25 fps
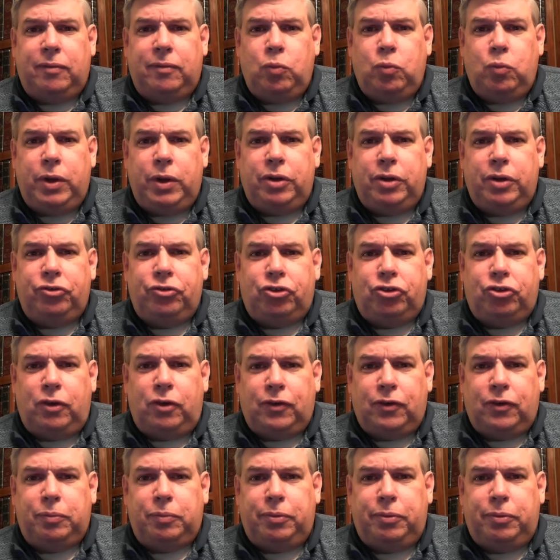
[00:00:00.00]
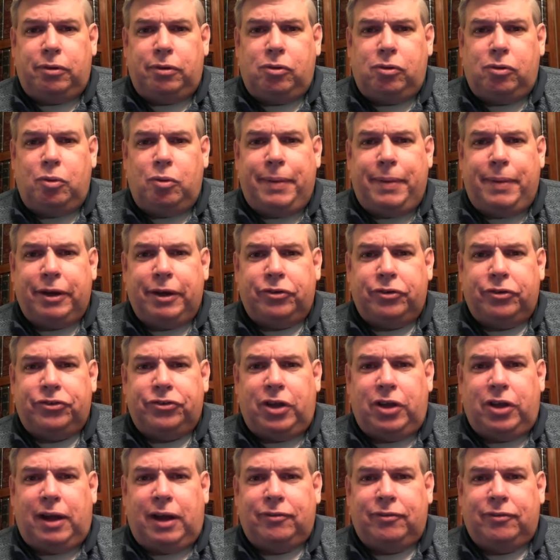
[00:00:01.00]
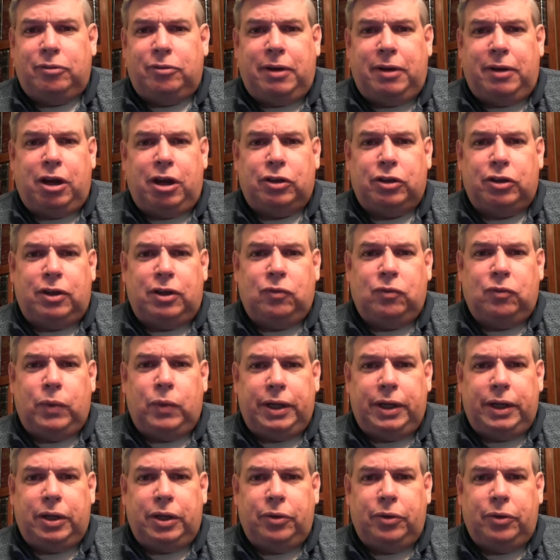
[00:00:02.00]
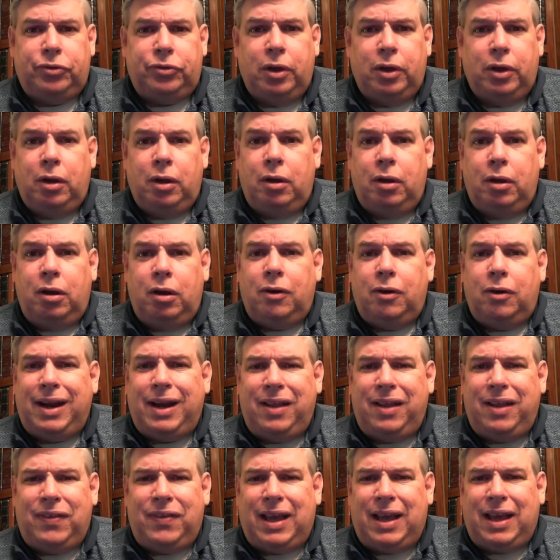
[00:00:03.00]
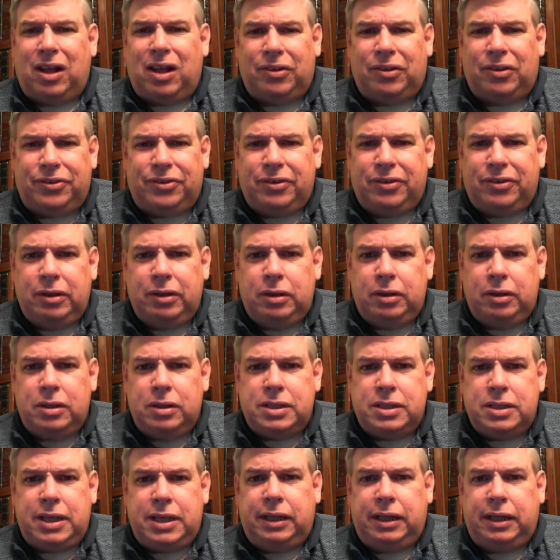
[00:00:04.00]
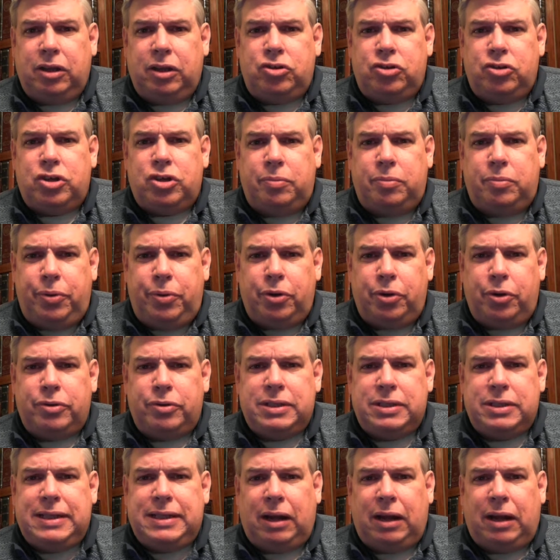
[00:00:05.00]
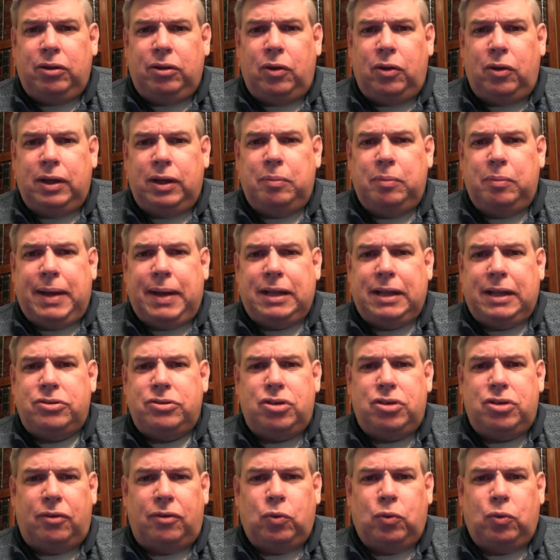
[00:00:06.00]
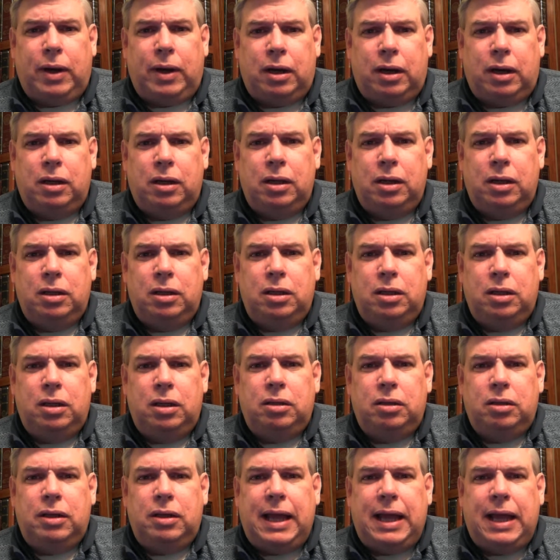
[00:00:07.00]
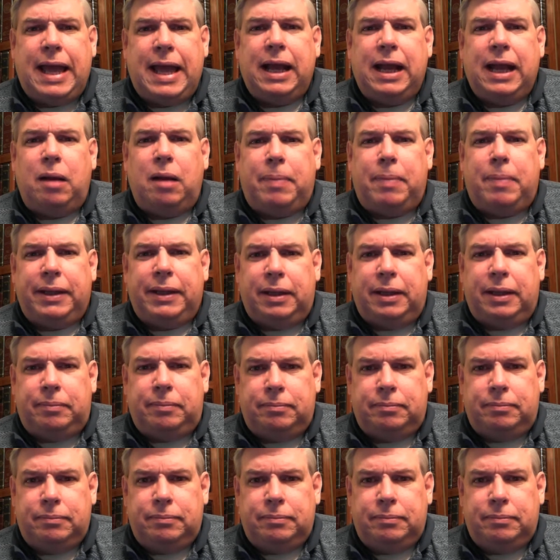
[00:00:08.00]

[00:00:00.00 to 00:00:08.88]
Windows Service Bureau or Microsoft or Microsoft Windows or anything else saying that your computer is downloading bad software, hang up on them.